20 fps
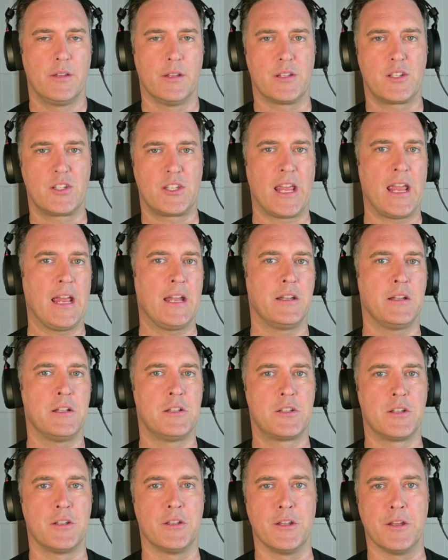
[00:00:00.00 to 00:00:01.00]

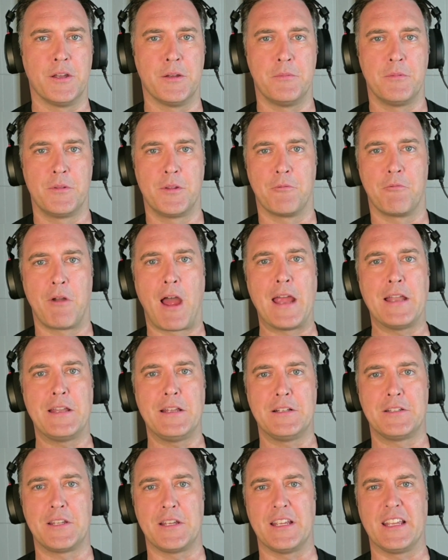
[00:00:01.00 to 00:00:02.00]
standards and the
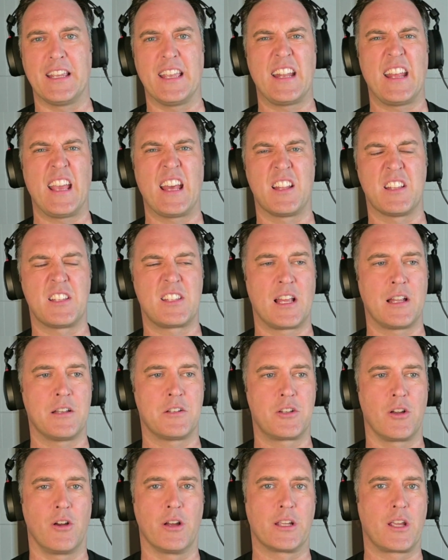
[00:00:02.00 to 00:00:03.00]
ratings that you get out of
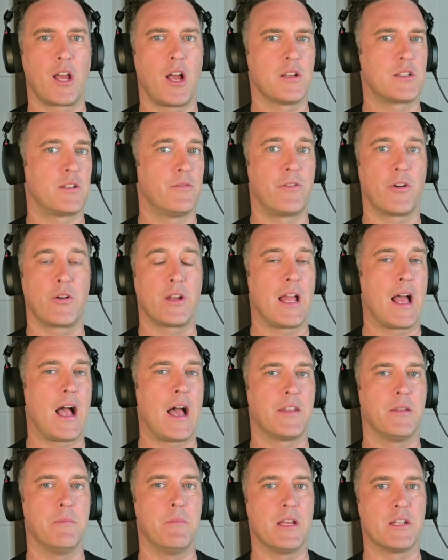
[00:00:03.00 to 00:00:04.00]
Sunshine Coast are very
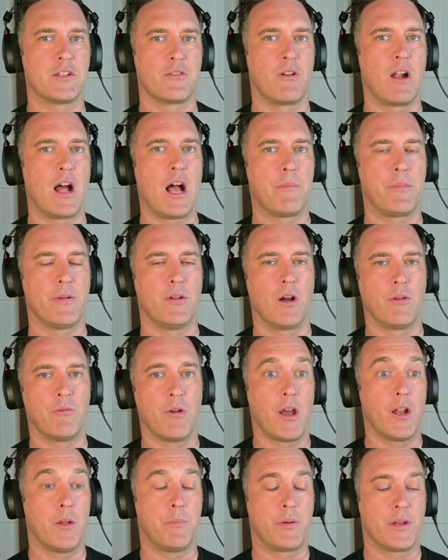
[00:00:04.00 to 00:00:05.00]
hard to measure up. And I
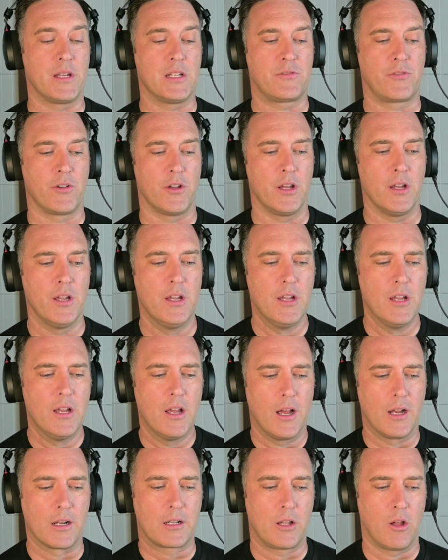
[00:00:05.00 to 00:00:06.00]
wrote a piece for
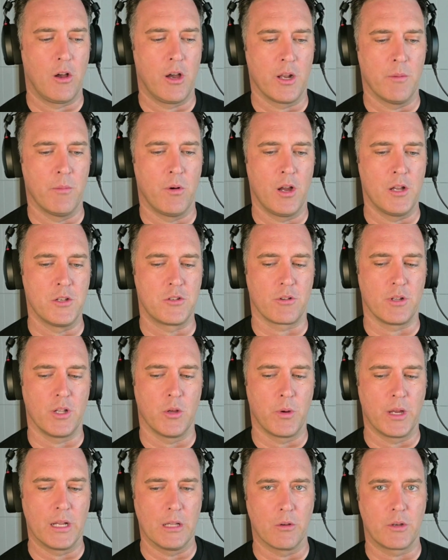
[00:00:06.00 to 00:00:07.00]
a client of mine during the
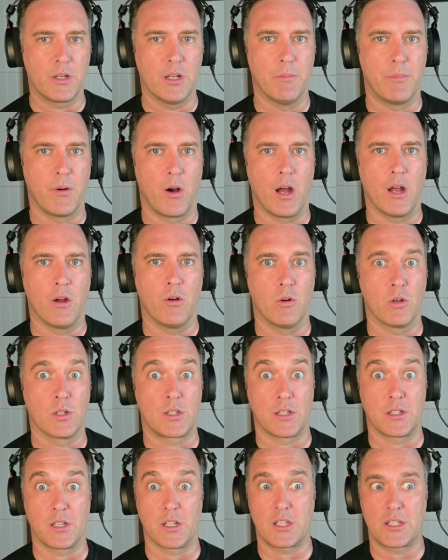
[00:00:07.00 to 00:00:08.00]
week looking to buy a horse
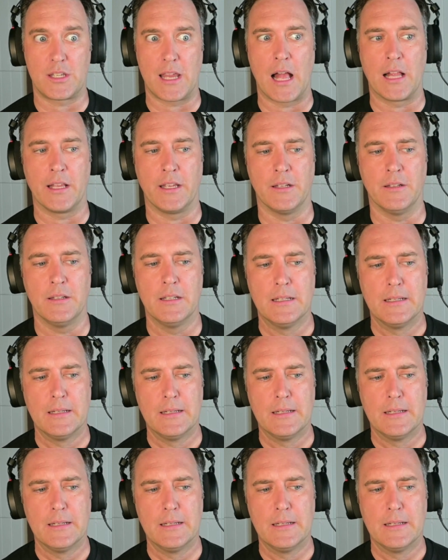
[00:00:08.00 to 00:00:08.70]
as a stallion,